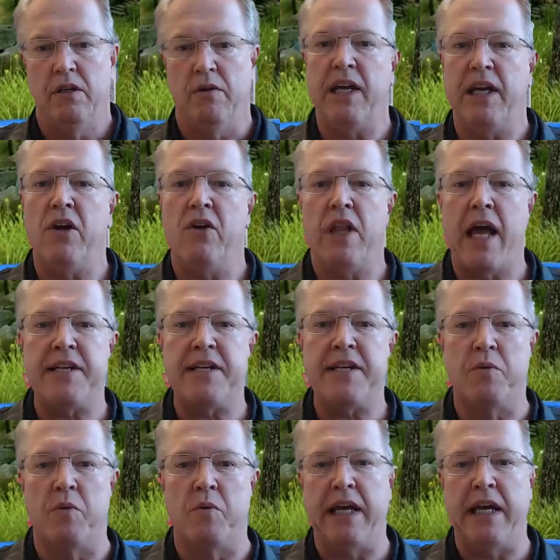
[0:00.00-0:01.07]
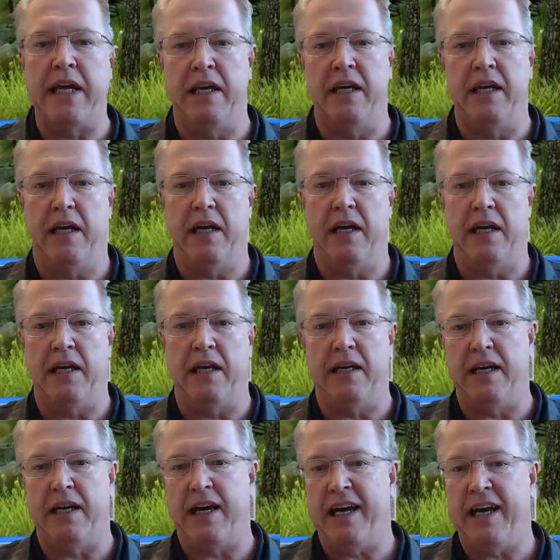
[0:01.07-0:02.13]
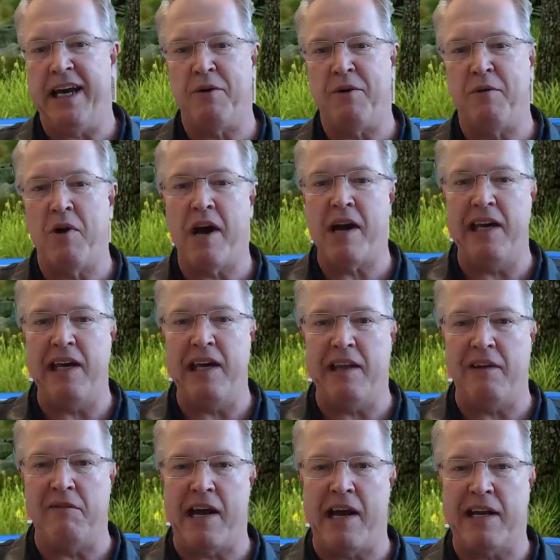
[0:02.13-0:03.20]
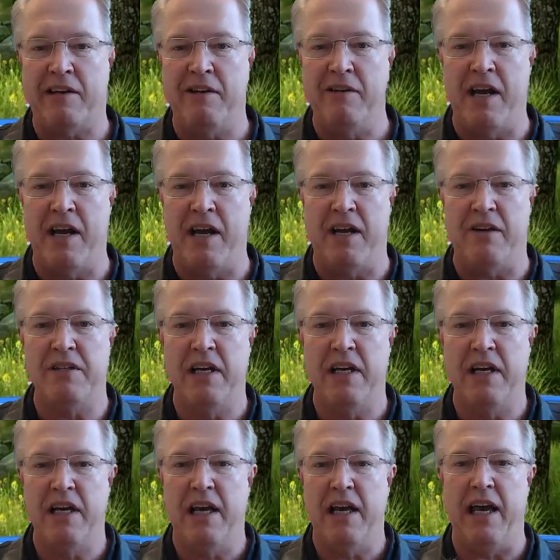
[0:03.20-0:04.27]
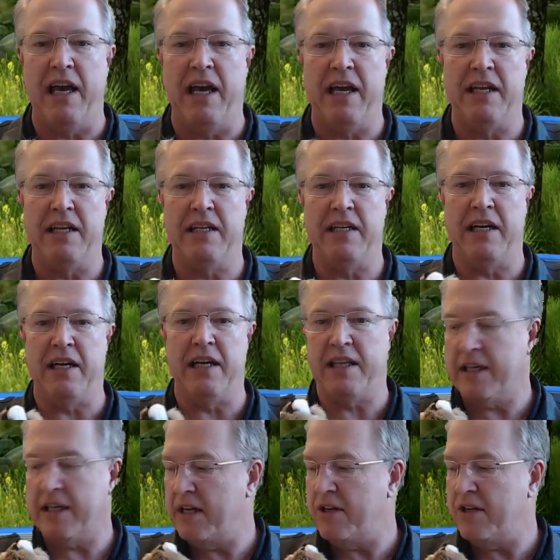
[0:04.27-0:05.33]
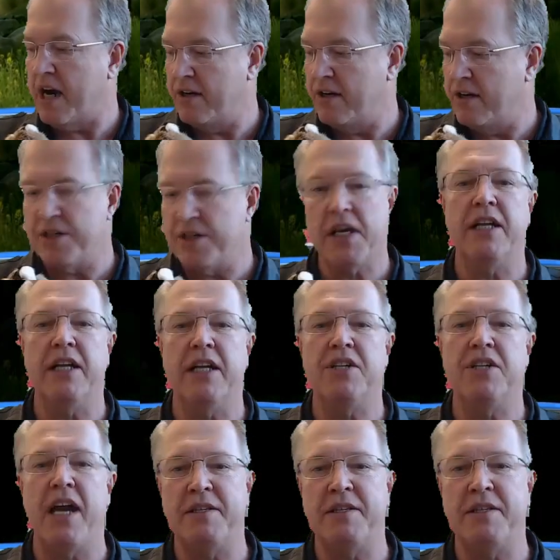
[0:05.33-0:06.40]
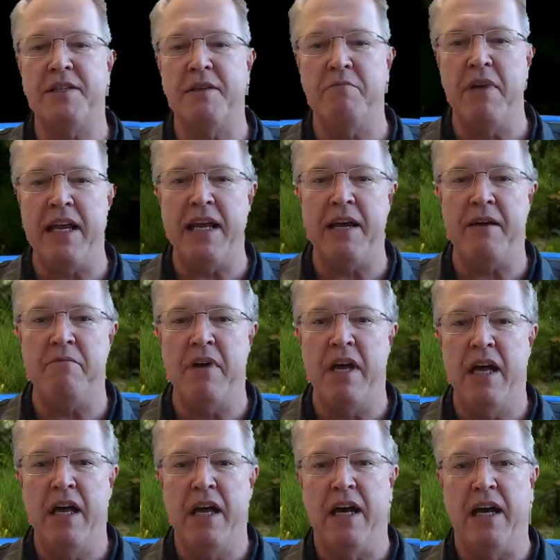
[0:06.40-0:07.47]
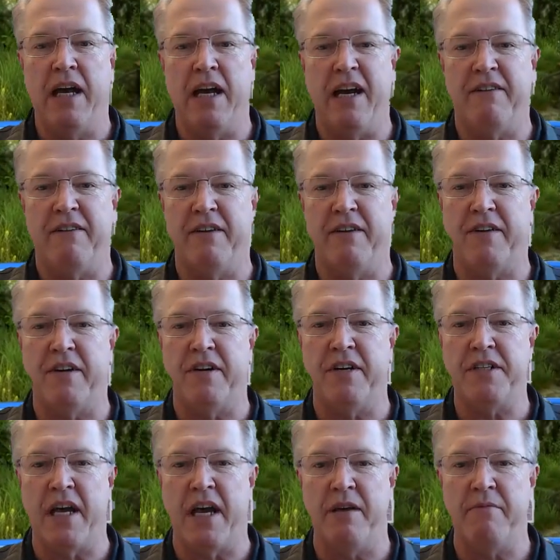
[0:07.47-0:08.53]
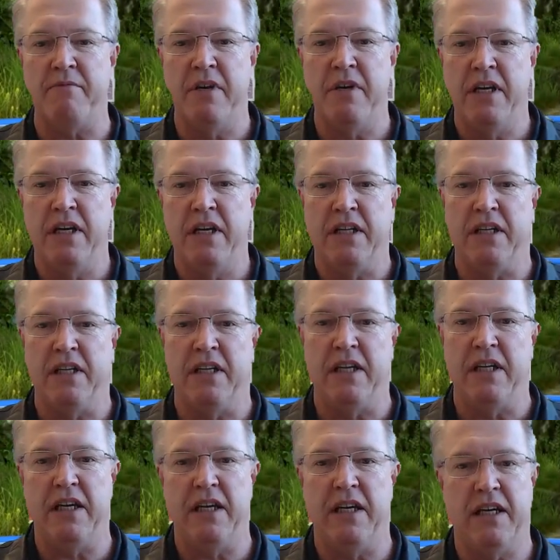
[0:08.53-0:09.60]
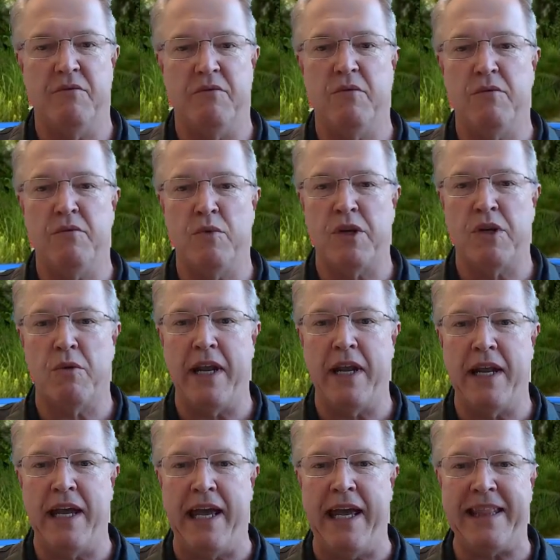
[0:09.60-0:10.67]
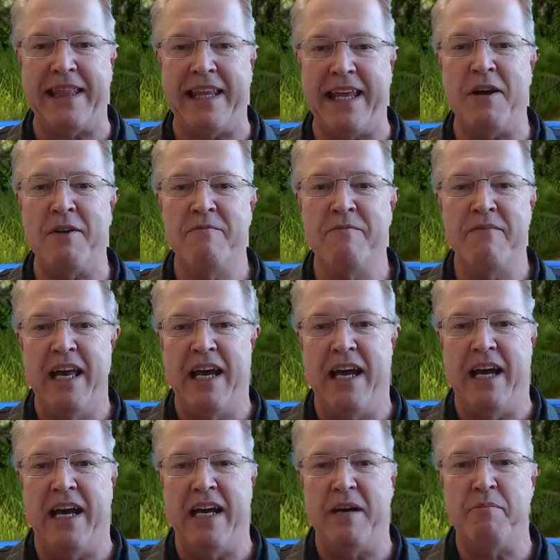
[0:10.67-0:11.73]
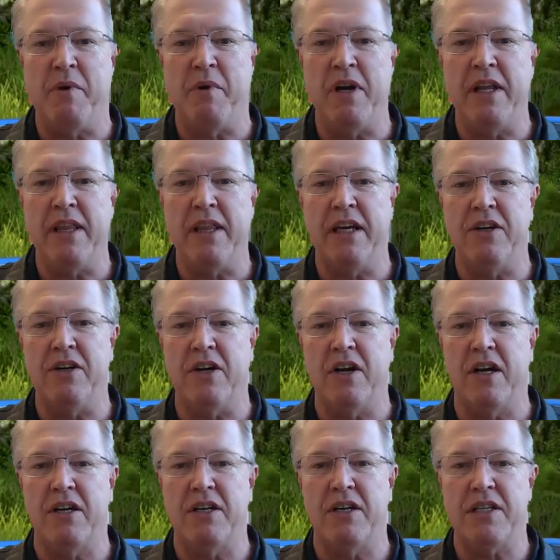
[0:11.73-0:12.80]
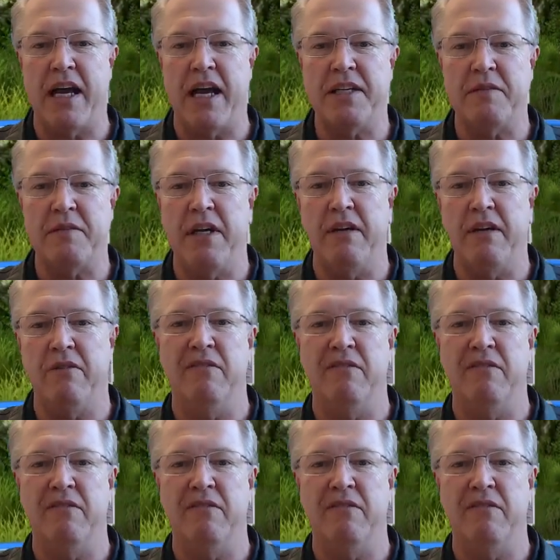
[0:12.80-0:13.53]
Well, you know, last week I had Rocky the raccoon out, and the kindergartners got a chance to meet him for the first time, and he was quite a hit there. But one of the kindergartners asked me,